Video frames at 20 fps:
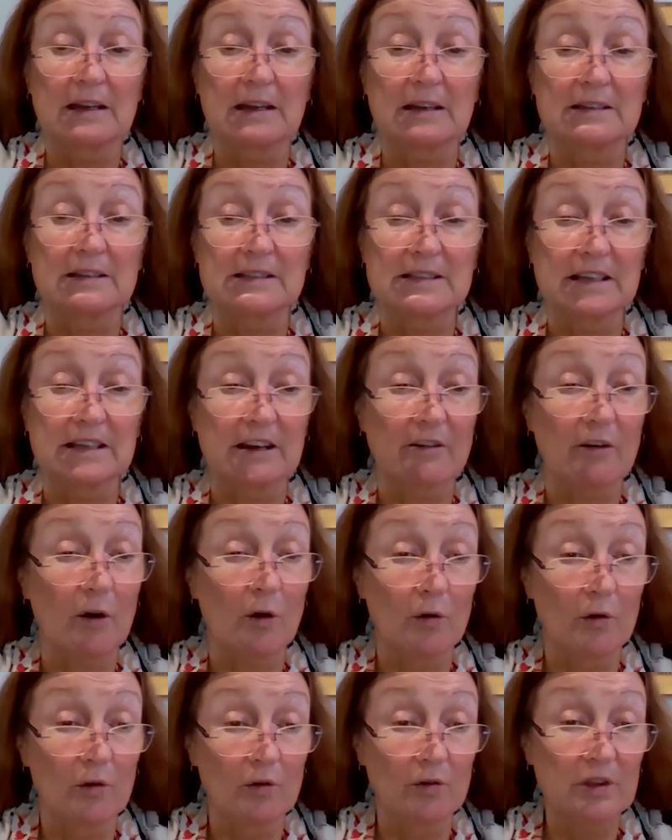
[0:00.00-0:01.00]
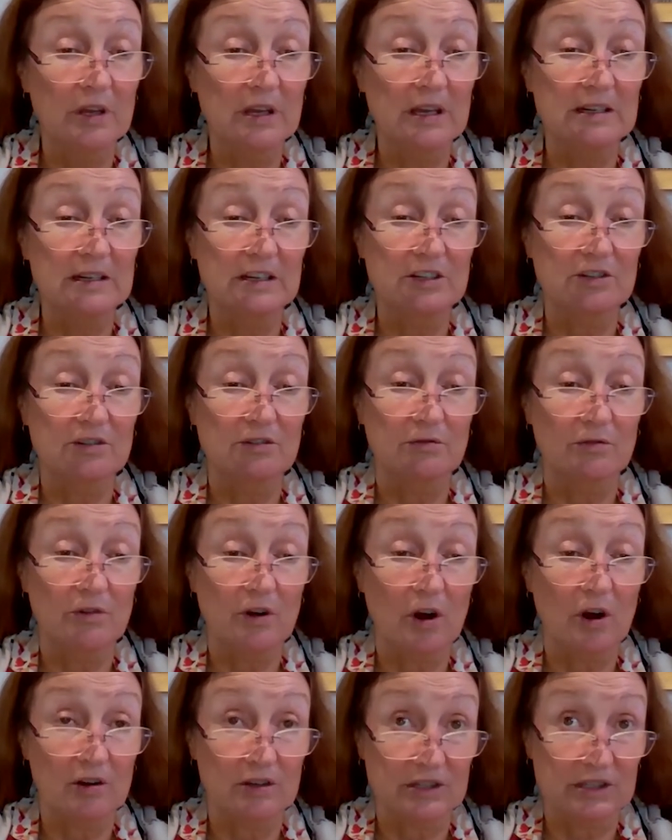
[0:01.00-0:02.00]
Consider all the additional
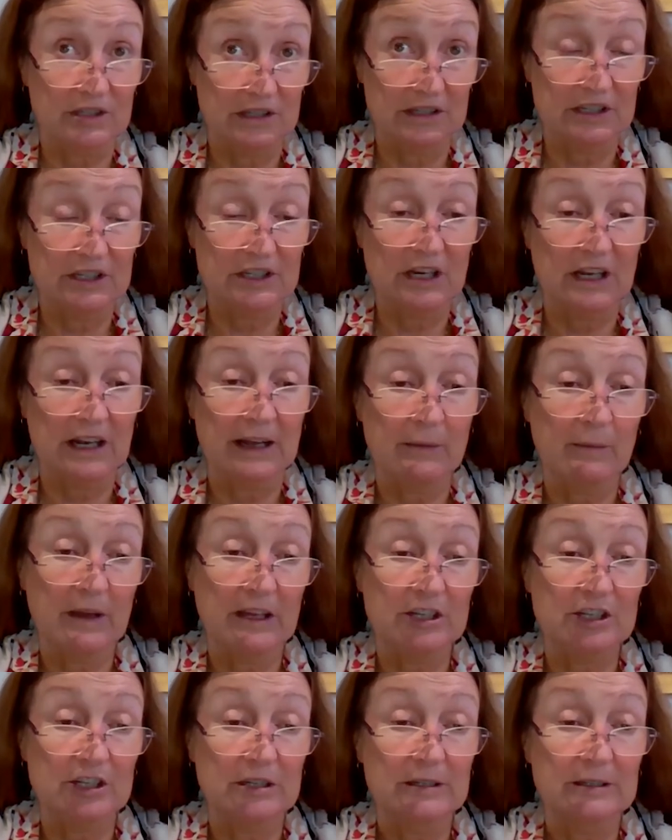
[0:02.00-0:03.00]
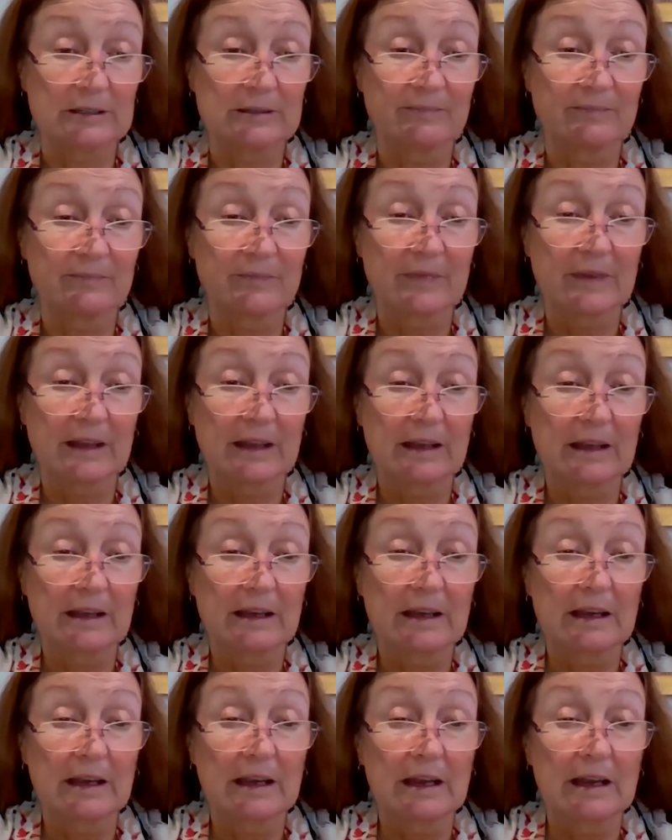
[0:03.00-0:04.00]
costs that Shelley mentioned.
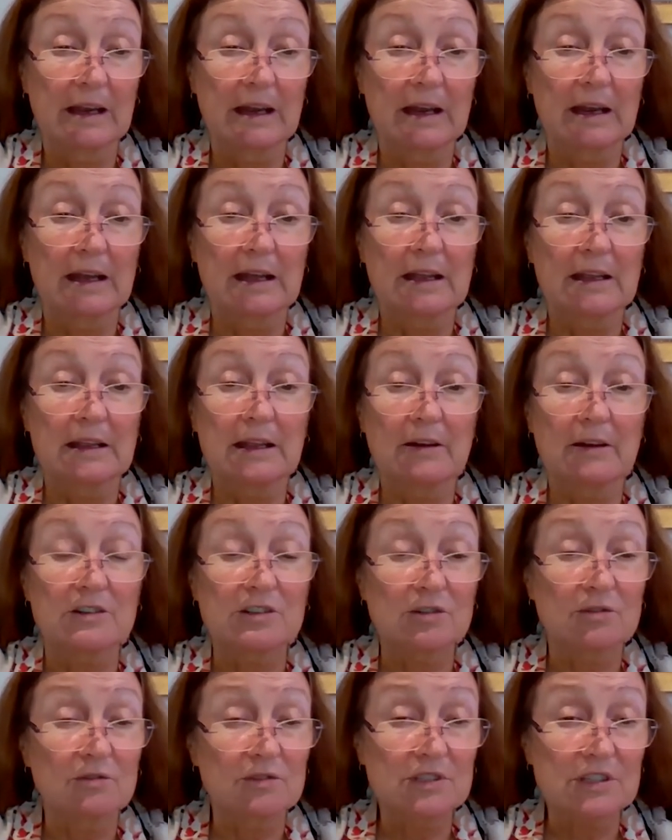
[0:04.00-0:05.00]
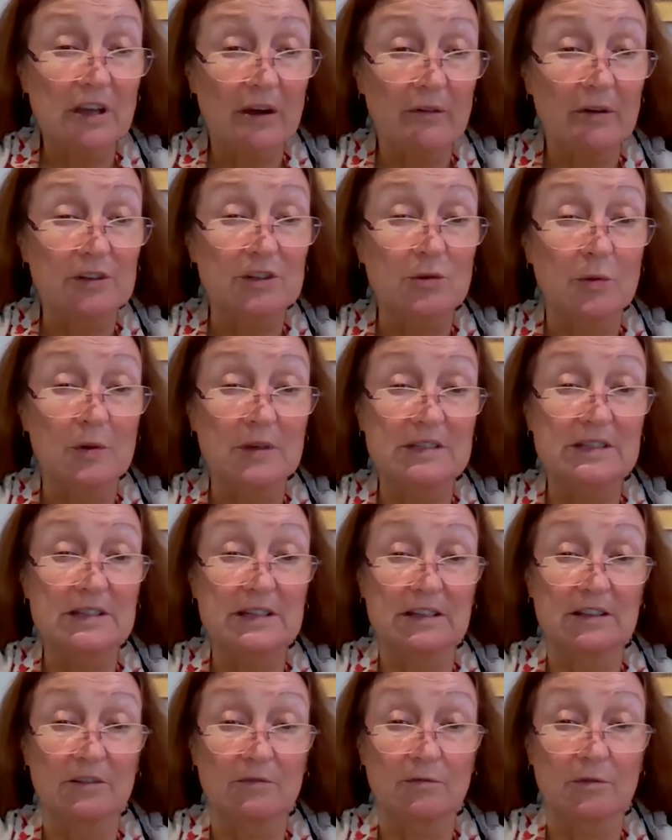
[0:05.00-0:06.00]
There is also a twist
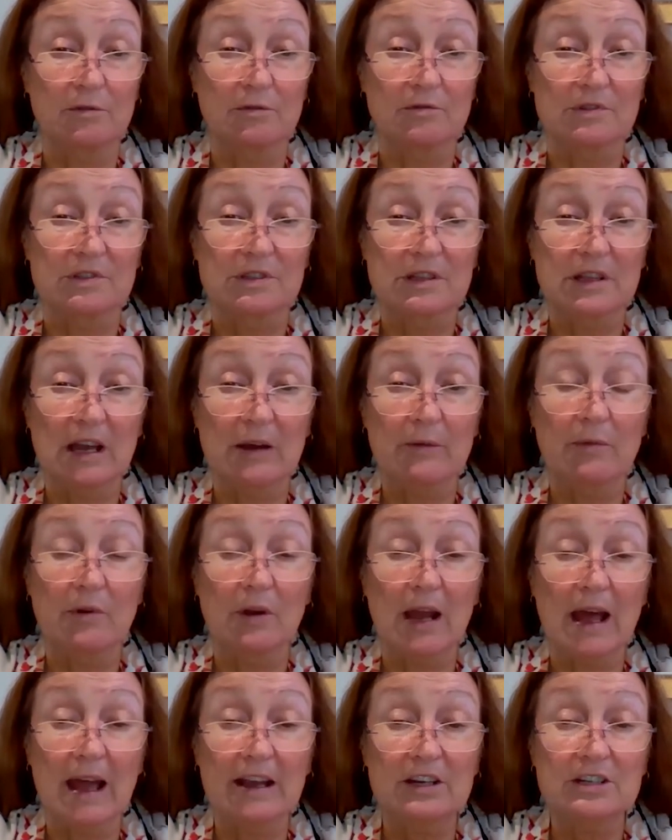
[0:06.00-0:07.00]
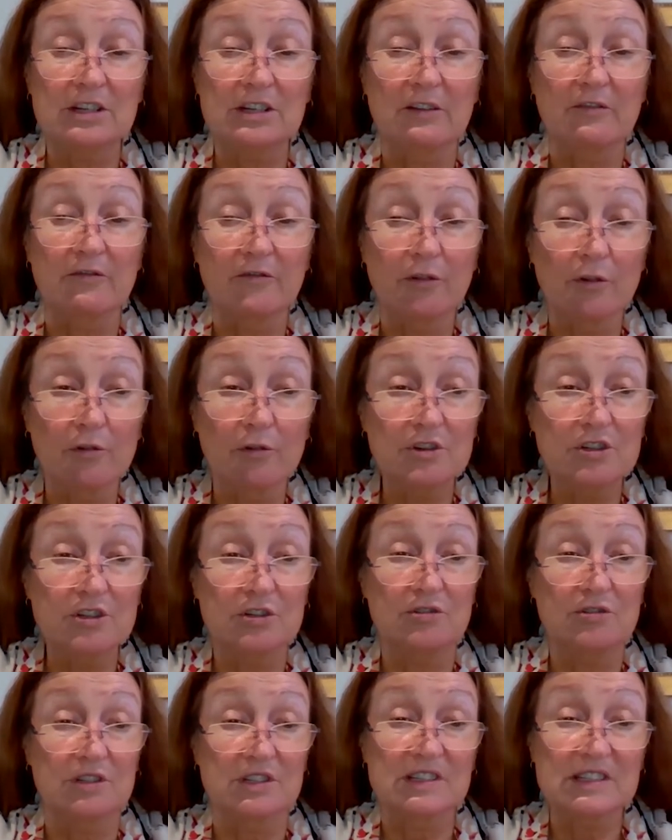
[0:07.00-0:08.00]
in the rules that will actually force
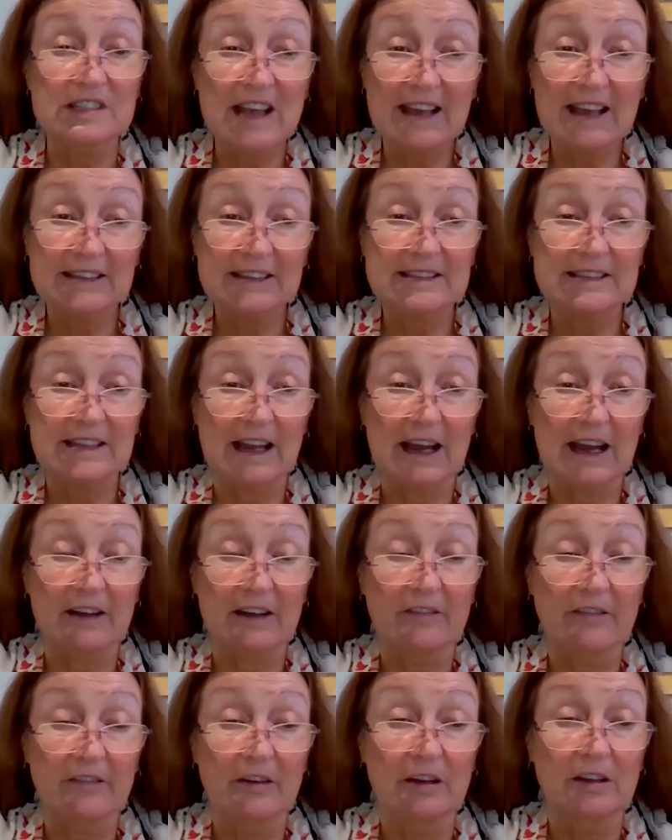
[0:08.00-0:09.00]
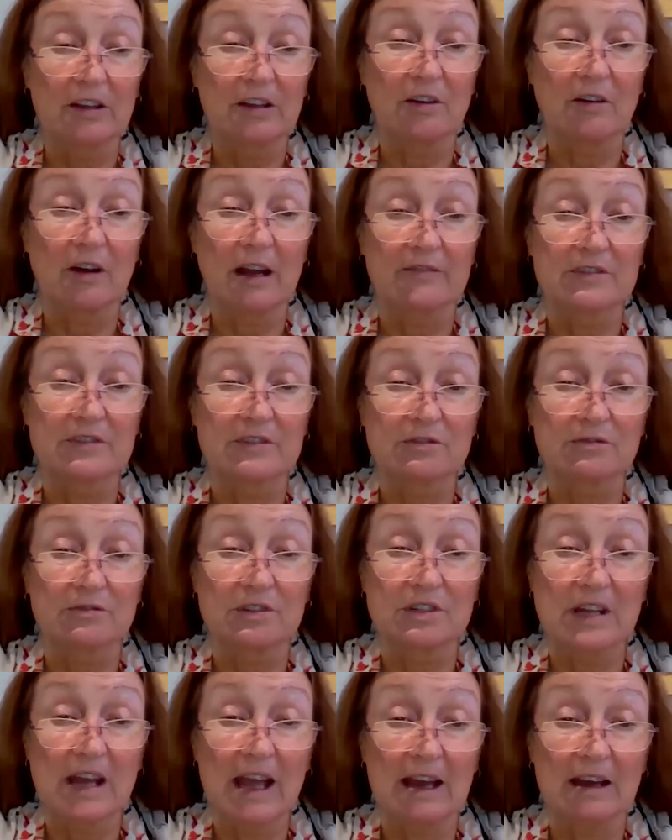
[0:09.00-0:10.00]
you to sack staff you have stood
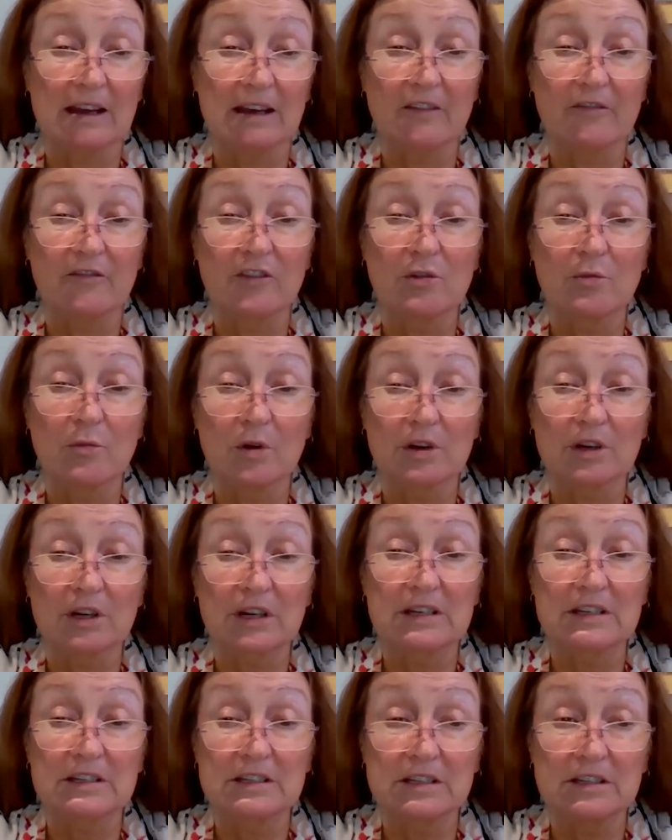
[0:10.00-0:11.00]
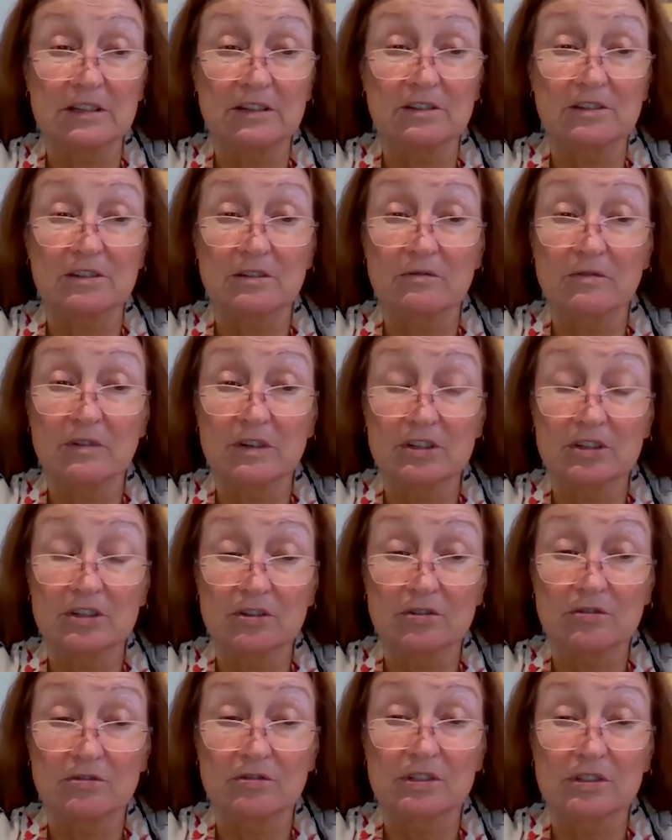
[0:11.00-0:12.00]
down if you want to continue to
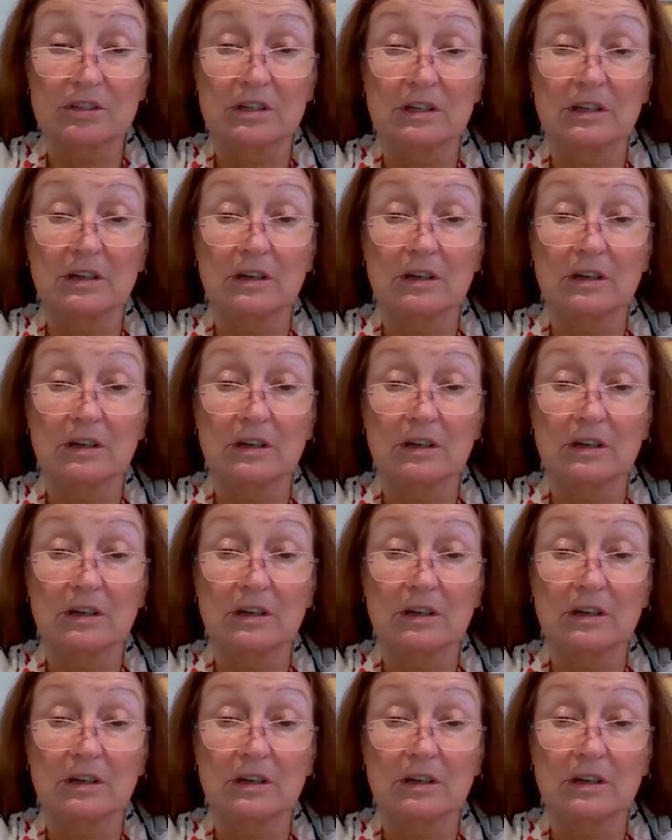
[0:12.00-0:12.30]
reduce